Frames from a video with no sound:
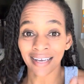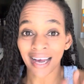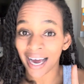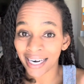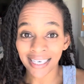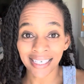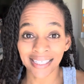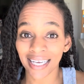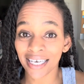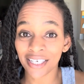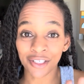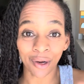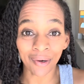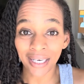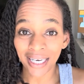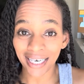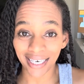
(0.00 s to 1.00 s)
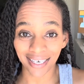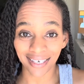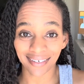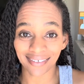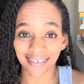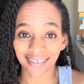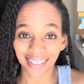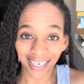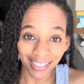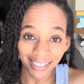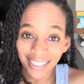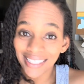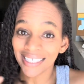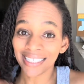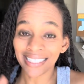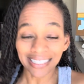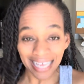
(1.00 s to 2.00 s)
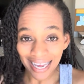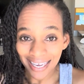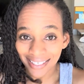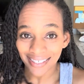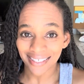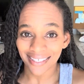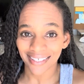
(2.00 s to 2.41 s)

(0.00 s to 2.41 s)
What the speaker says: I didn't say don't eat it. I said eat less.